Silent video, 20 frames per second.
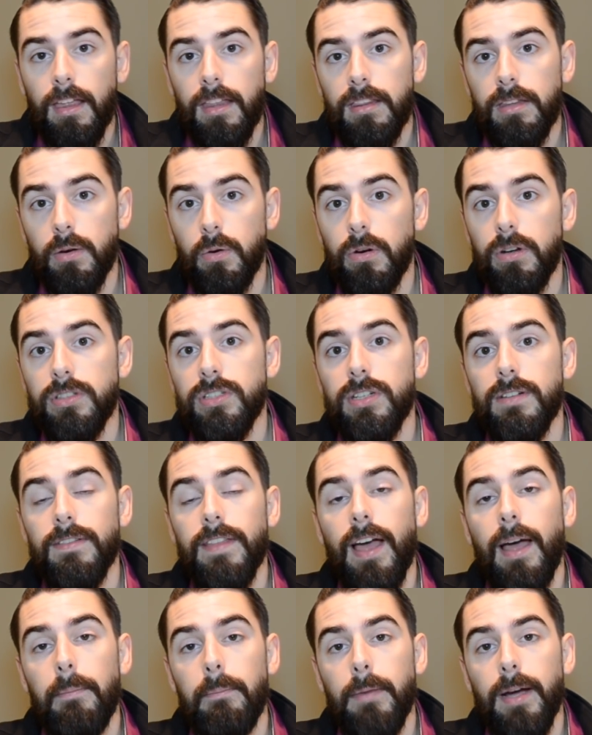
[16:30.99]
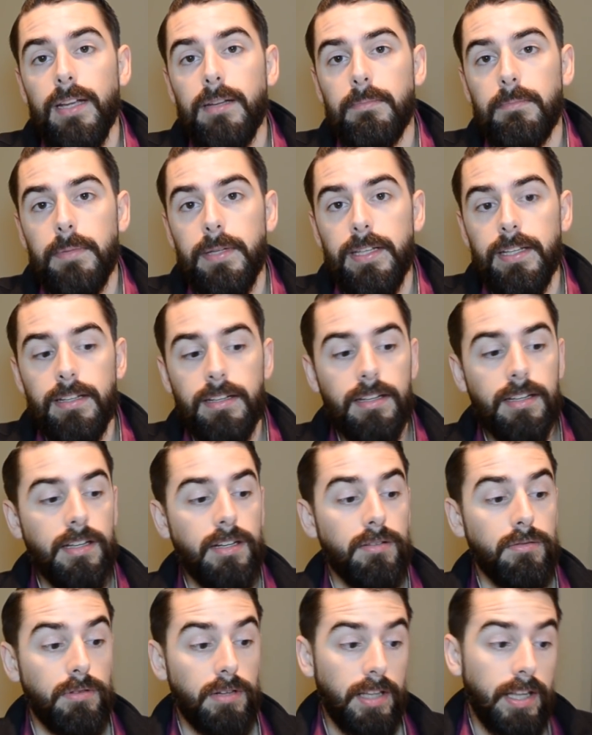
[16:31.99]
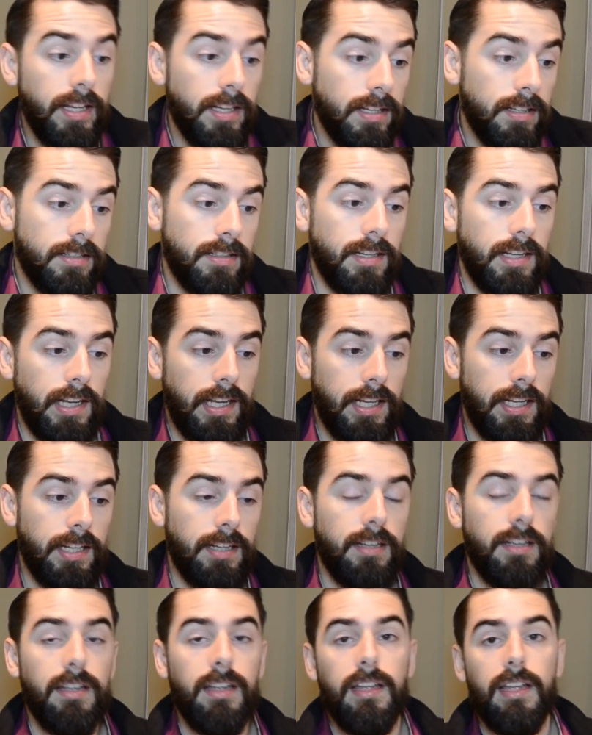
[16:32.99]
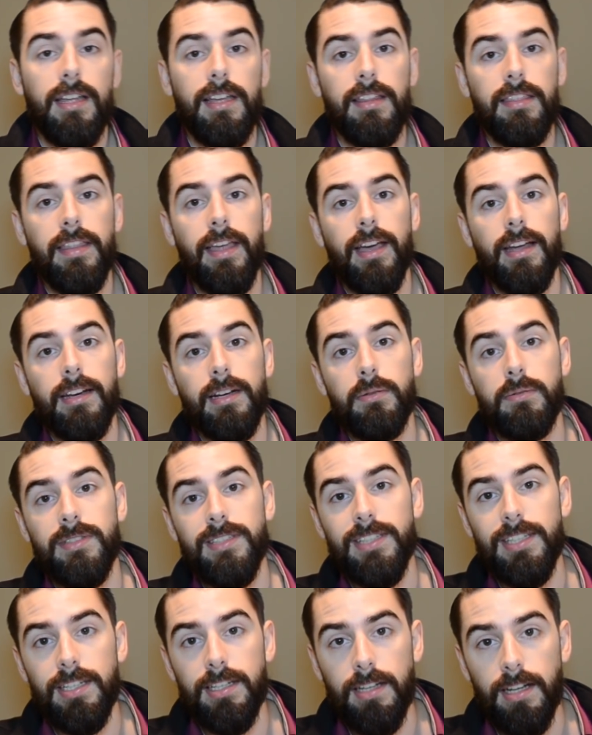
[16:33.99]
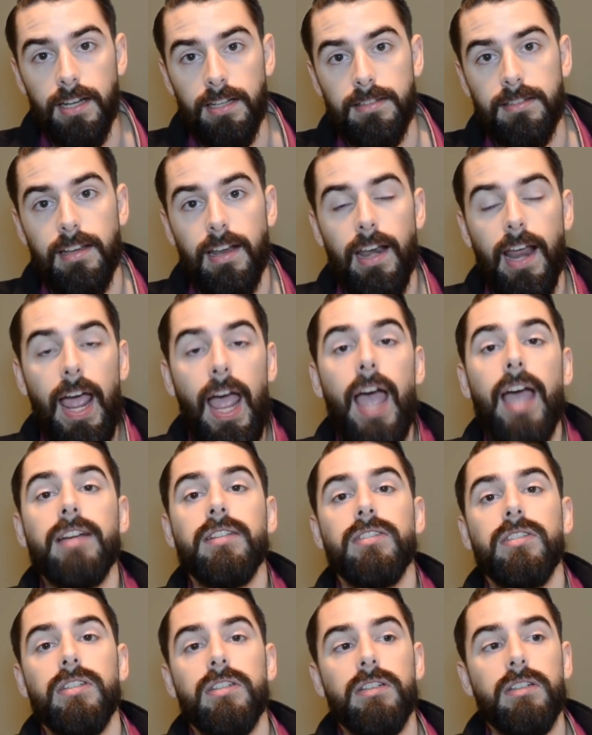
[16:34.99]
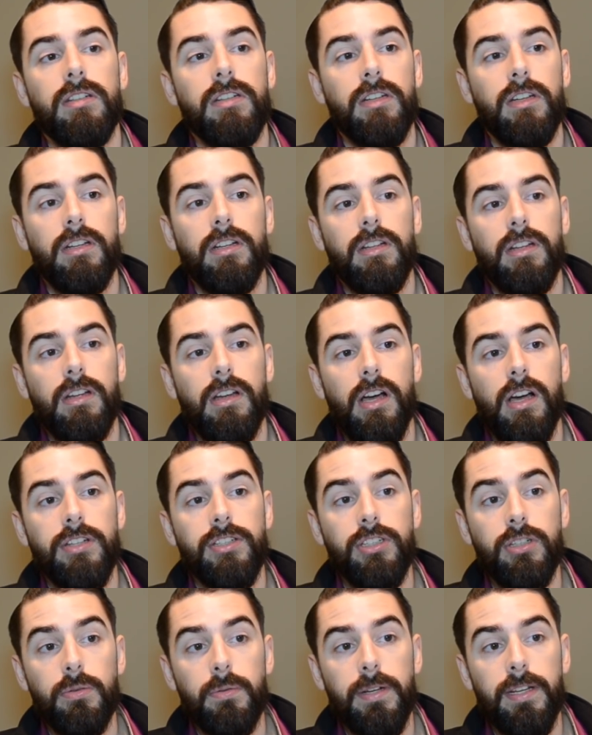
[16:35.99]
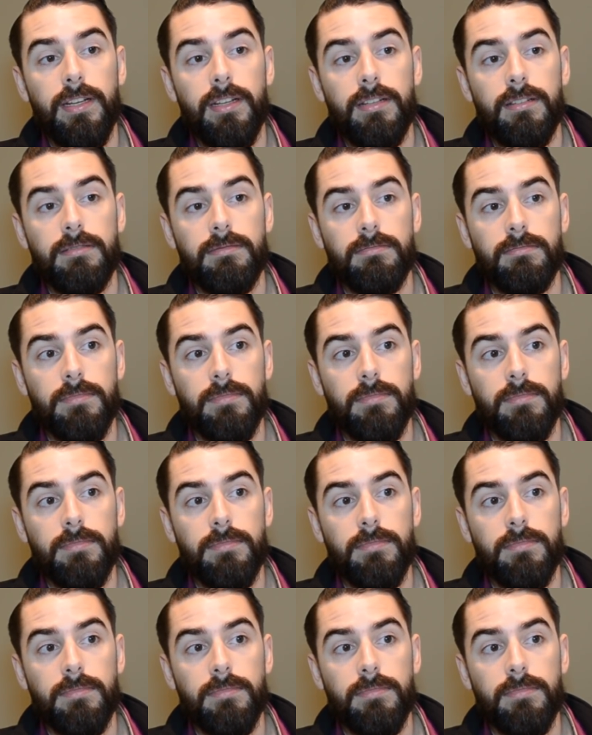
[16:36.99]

The origin of that might be related to ing, in that it was seen as an action doing